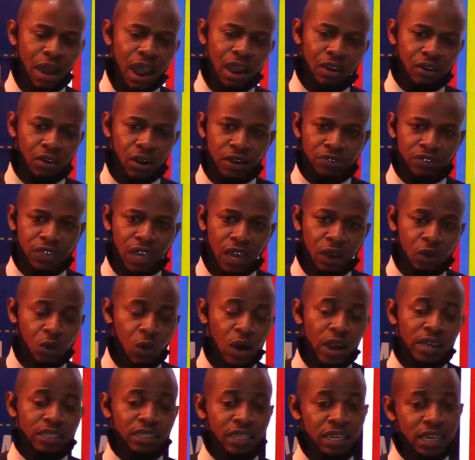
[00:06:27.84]
graphs are
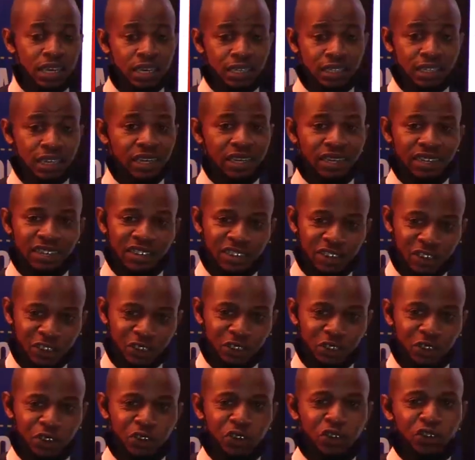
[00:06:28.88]
quite easy
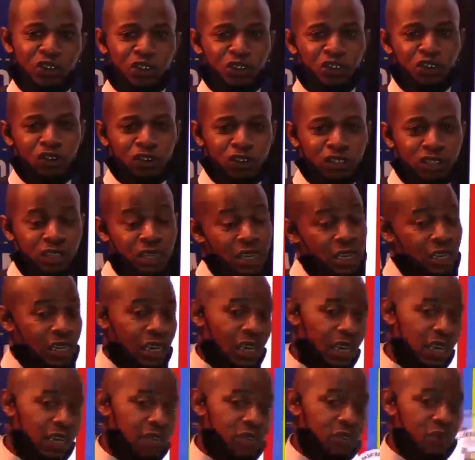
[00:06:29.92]
to construct.
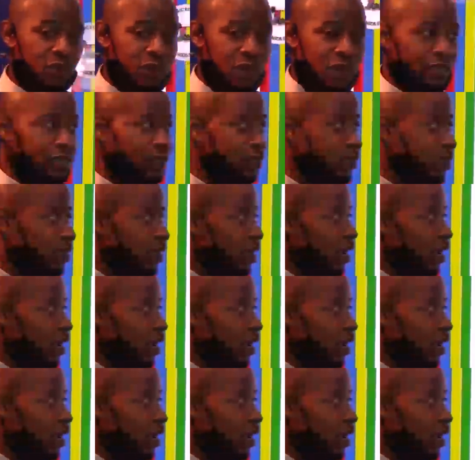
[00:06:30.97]
Now let's look at